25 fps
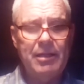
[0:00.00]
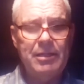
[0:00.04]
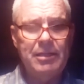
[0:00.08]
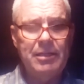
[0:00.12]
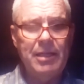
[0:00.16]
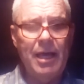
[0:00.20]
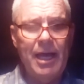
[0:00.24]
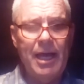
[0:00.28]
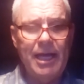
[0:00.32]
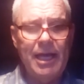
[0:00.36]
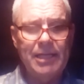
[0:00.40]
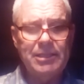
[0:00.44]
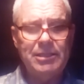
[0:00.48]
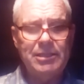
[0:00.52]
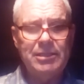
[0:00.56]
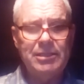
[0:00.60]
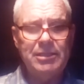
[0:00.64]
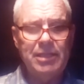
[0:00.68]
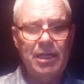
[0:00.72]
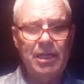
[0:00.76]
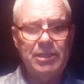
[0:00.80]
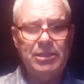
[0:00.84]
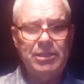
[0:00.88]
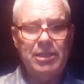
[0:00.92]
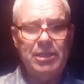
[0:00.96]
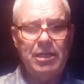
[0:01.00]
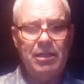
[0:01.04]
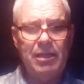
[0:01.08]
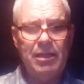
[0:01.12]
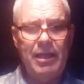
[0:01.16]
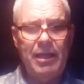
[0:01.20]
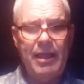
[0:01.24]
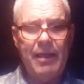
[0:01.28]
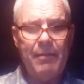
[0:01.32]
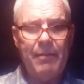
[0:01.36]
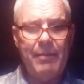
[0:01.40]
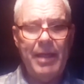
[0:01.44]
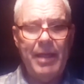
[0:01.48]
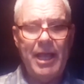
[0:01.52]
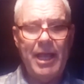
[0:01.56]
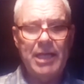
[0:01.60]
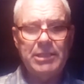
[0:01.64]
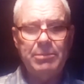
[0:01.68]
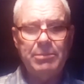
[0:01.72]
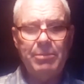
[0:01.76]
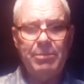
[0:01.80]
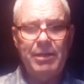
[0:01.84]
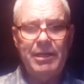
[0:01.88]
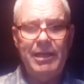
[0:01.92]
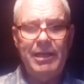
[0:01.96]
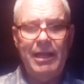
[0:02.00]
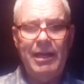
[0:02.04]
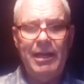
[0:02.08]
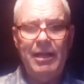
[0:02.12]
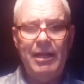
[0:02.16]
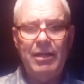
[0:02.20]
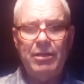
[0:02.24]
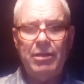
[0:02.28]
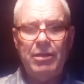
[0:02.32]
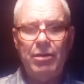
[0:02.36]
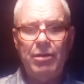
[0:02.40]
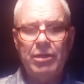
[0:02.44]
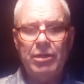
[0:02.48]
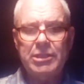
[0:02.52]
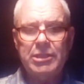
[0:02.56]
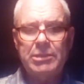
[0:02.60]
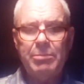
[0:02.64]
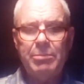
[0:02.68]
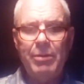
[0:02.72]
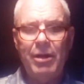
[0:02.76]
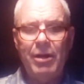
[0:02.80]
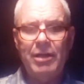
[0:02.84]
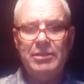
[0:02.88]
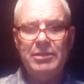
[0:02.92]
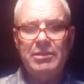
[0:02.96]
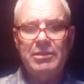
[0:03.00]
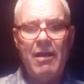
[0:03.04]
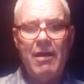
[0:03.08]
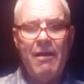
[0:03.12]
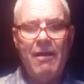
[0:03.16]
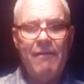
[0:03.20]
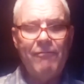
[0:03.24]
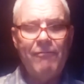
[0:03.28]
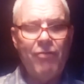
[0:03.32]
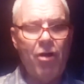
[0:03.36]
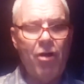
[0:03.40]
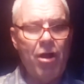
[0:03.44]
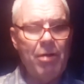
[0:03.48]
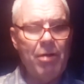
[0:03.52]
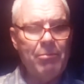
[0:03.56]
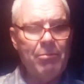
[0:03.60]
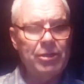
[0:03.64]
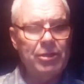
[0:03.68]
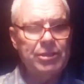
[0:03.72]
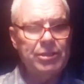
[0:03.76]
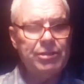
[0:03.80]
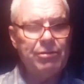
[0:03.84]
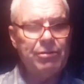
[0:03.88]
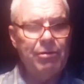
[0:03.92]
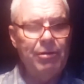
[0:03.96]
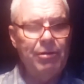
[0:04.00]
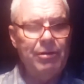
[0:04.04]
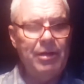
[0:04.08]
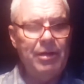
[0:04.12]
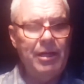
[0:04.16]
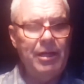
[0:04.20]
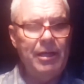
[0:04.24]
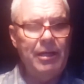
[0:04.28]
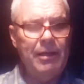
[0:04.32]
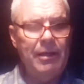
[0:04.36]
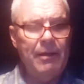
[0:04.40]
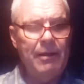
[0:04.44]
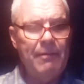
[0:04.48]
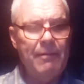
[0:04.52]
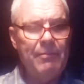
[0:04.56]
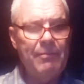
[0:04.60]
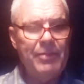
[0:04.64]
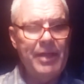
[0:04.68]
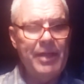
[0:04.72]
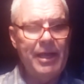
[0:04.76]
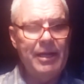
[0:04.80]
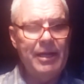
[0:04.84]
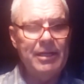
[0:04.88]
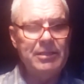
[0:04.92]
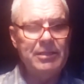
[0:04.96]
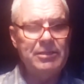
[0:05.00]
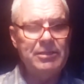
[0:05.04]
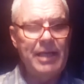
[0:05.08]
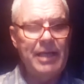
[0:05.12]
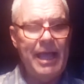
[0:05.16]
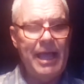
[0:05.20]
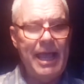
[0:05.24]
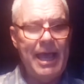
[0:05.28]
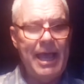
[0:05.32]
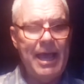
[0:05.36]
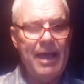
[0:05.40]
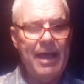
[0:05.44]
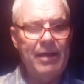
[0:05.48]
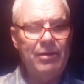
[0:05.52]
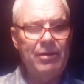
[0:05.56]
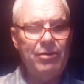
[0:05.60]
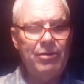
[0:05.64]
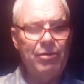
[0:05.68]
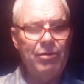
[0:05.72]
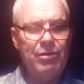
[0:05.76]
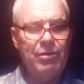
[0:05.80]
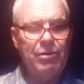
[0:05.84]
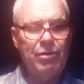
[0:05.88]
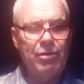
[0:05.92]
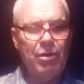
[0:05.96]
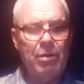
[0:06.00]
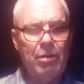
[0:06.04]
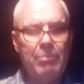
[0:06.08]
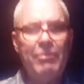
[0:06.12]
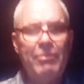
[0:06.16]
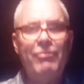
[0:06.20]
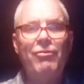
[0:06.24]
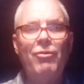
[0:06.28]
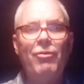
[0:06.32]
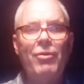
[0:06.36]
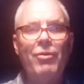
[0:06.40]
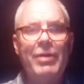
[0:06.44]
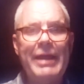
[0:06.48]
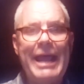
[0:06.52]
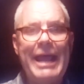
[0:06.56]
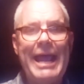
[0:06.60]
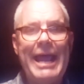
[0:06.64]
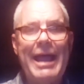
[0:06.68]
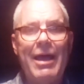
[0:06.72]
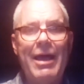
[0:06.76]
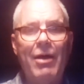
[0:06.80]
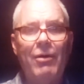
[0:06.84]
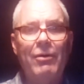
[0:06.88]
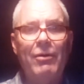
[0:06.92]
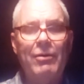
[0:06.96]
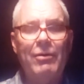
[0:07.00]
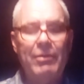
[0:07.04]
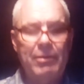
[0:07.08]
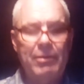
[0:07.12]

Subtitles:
thus such a claim has been needing to experience far more scrutiny than it's had to endure before now.